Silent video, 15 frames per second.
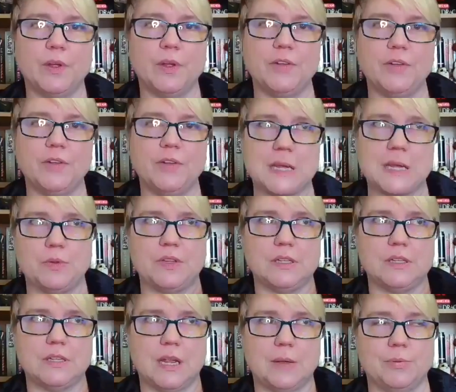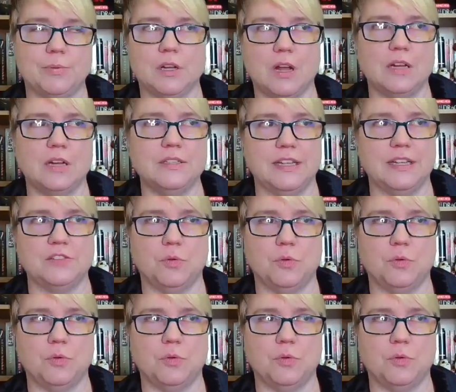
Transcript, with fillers: first came up with the table of contents,